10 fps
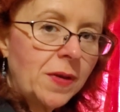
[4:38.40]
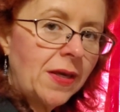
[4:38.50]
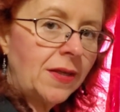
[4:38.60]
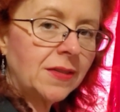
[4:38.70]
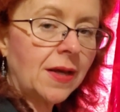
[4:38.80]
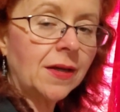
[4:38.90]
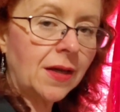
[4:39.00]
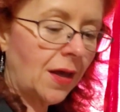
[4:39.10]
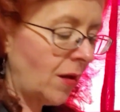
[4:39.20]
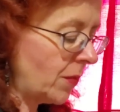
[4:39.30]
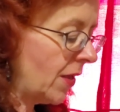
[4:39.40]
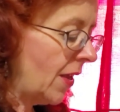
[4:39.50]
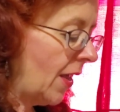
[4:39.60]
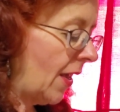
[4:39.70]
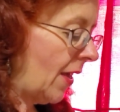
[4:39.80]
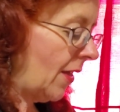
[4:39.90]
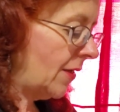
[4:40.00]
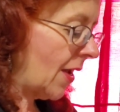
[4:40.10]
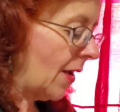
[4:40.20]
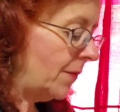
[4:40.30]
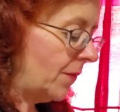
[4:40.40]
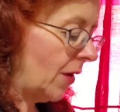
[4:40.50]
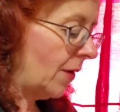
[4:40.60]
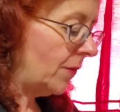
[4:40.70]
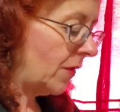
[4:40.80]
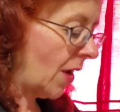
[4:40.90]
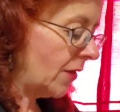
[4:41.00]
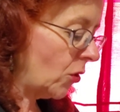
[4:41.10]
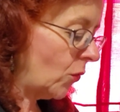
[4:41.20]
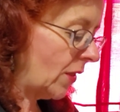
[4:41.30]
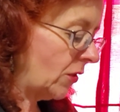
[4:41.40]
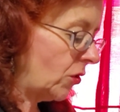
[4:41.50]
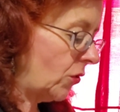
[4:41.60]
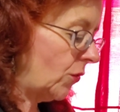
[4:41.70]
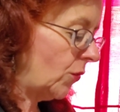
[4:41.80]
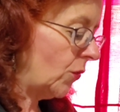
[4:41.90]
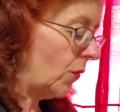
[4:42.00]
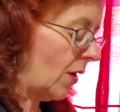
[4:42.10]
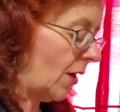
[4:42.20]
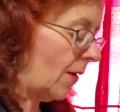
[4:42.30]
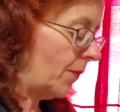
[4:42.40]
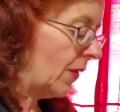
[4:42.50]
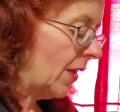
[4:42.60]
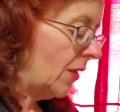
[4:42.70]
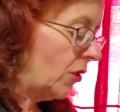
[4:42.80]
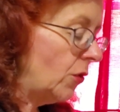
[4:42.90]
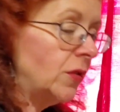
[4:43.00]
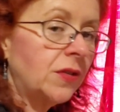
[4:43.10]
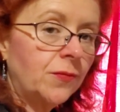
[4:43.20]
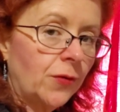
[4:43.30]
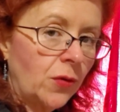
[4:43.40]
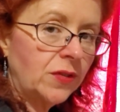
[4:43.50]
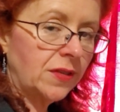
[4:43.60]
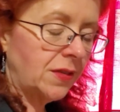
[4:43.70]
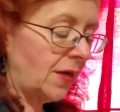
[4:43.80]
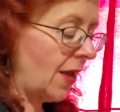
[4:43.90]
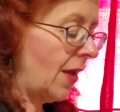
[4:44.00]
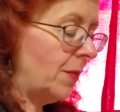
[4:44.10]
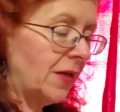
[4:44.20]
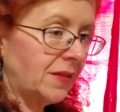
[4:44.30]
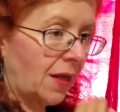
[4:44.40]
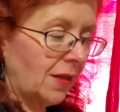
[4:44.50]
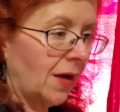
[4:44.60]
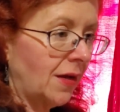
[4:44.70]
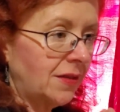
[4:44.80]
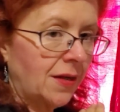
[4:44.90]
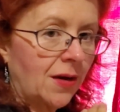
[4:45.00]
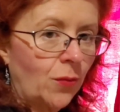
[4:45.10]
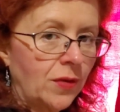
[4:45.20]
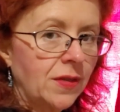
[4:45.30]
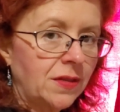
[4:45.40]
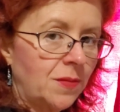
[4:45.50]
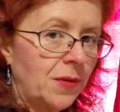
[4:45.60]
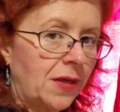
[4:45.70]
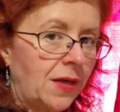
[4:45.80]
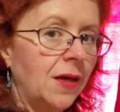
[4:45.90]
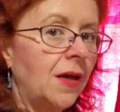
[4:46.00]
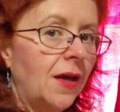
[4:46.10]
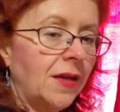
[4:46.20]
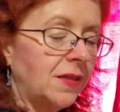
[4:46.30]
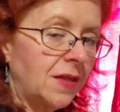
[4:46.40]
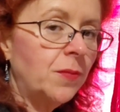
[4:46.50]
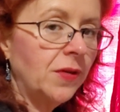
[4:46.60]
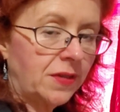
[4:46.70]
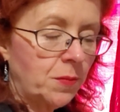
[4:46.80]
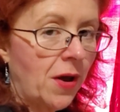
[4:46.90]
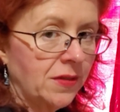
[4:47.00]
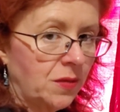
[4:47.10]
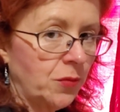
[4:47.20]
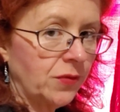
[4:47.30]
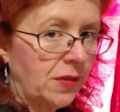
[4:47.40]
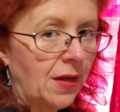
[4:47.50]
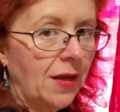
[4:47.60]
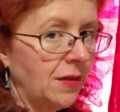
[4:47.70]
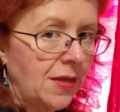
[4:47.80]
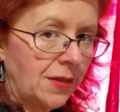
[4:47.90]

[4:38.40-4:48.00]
peas, like a cup. And I'm not going to use frozen today because, like I said, I want this to be as simple as possible today, the